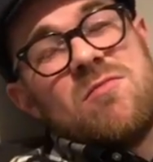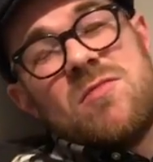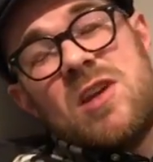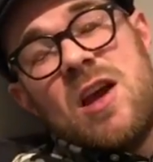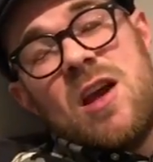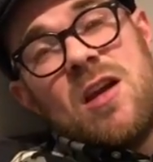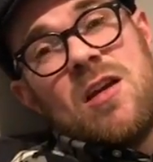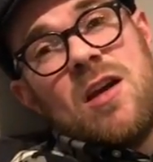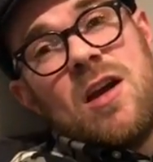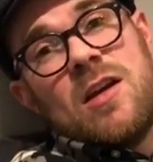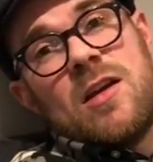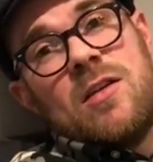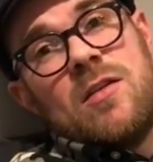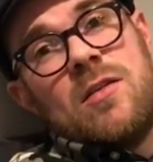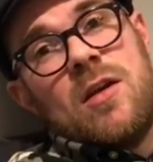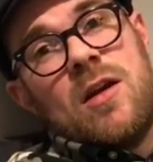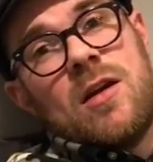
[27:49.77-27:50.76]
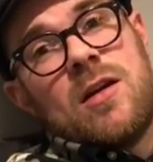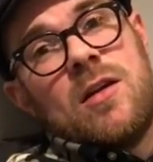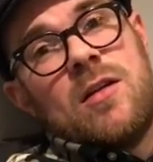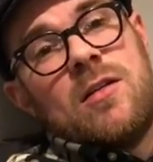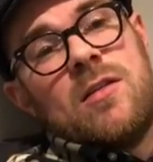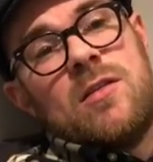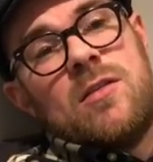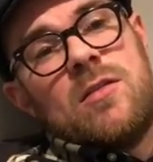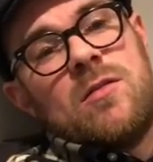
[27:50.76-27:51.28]
I
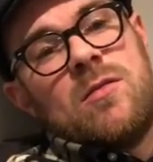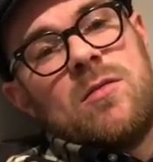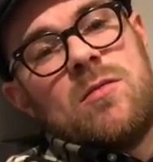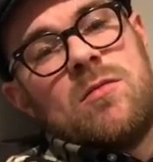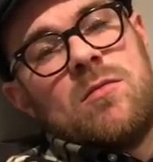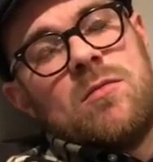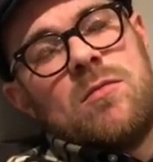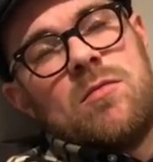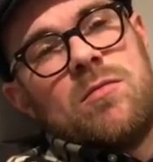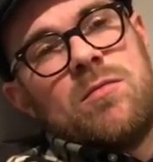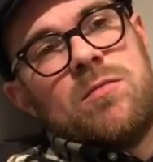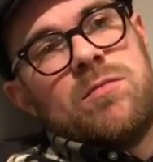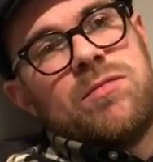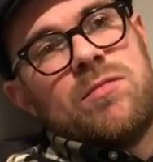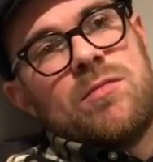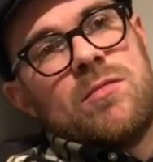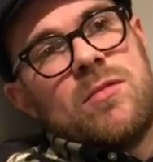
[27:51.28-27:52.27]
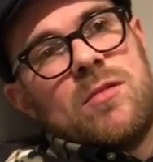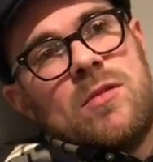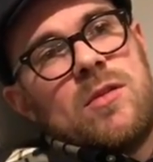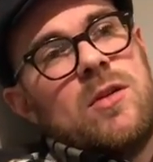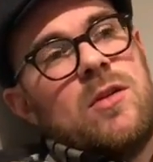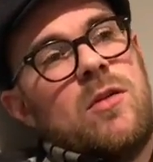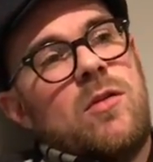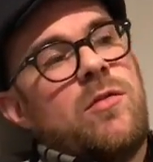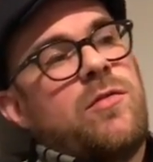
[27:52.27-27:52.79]
can,
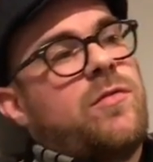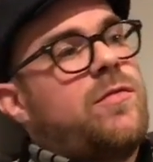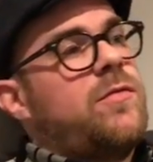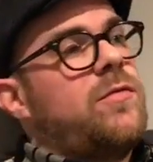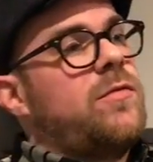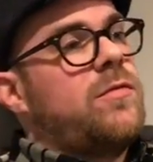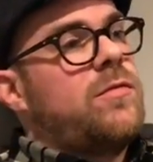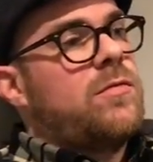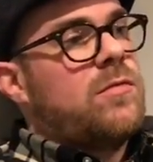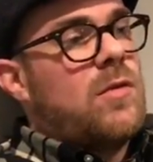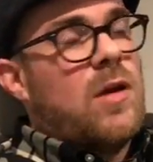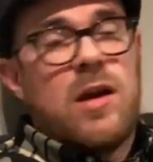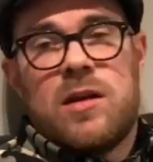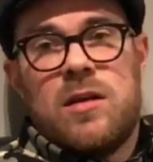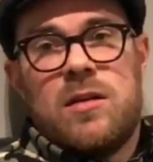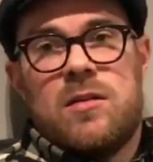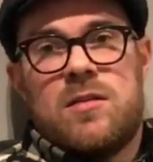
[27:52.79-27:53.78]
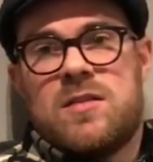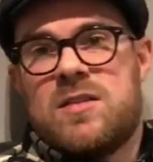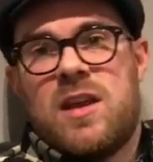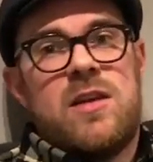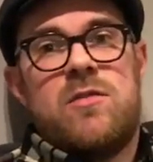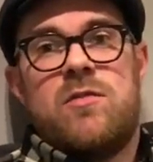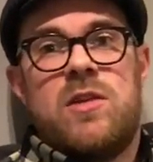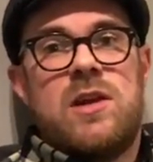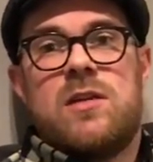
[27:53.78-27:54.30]
you know, I can
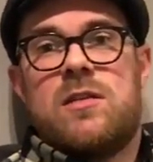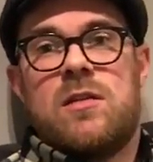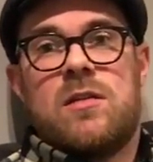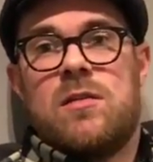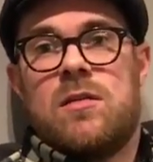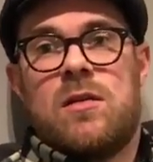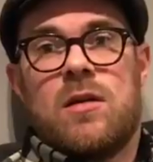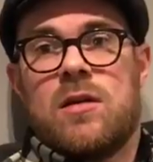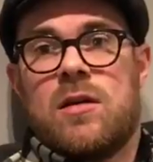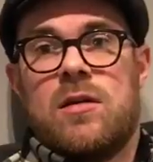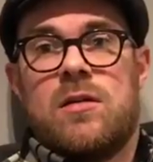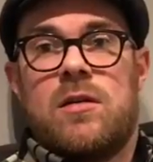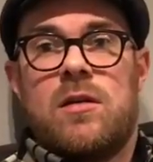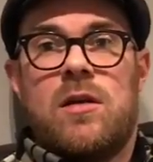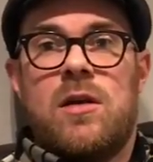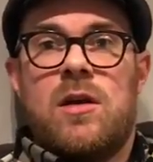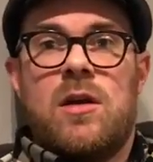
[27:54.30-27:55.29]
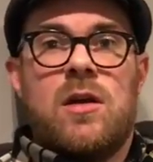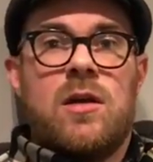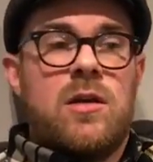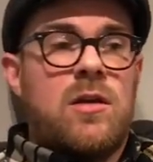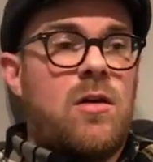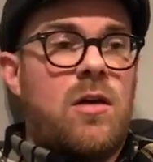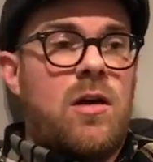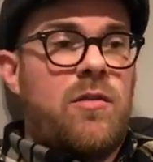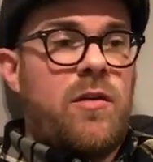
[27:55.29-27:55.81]
sight read, and I can, you
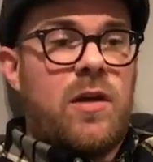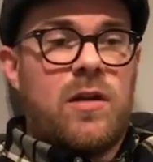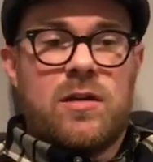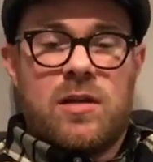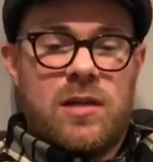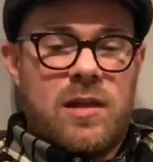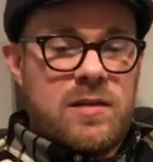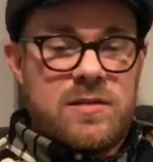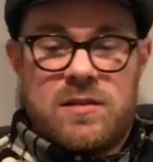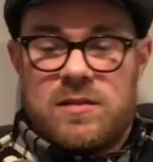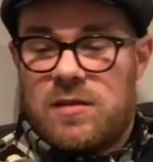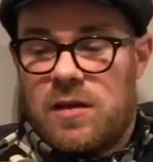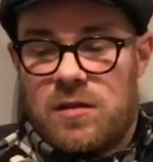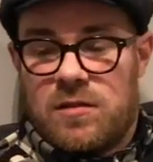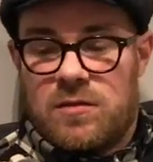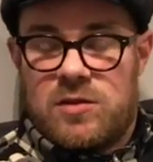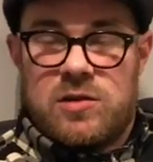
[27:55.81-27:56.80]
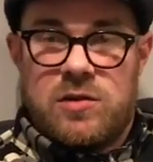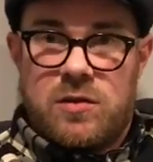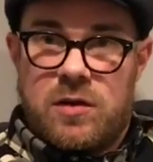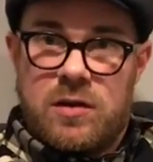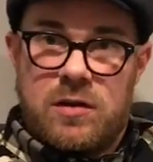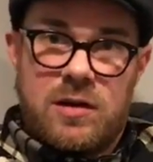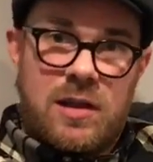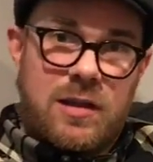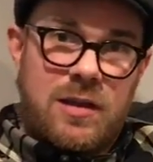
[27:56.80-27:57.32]
know, I can listen to a tune
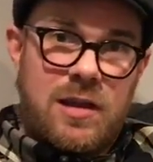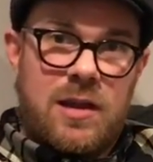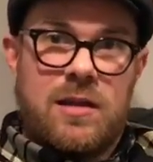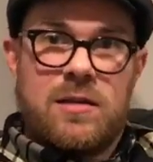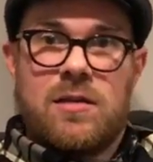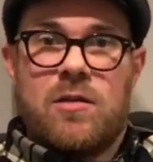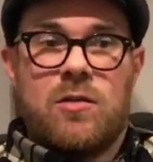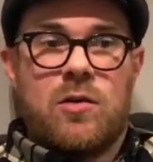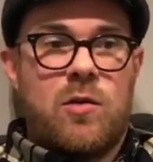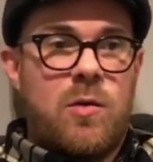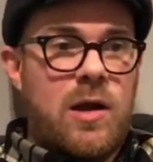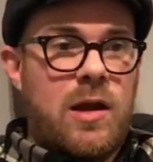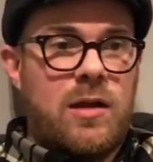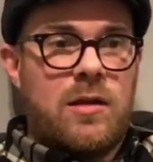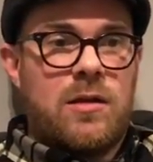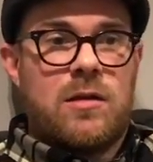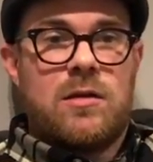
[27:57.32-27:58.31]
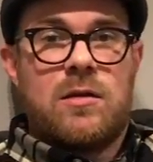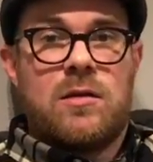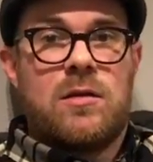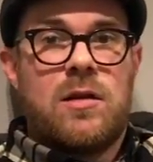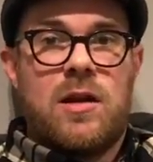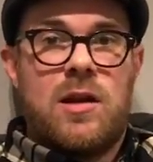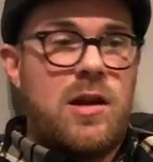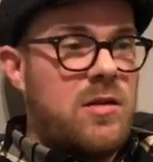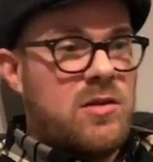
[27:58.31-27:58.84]
and get it down quick, and
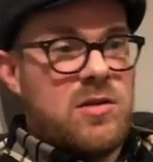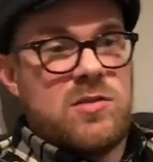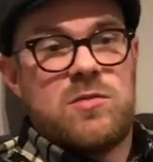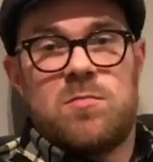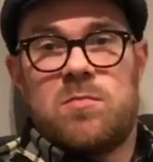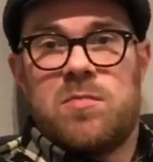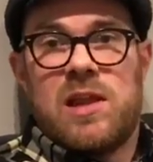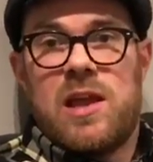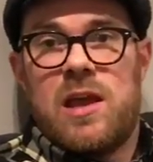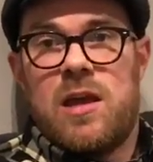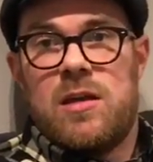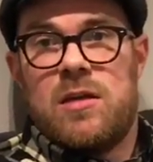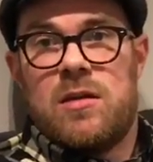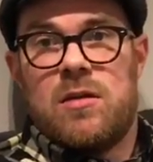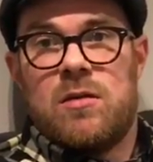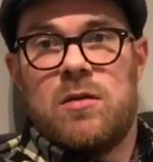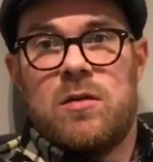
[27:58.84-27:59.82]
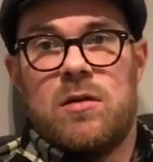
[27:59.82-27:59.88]
then just play it, you know.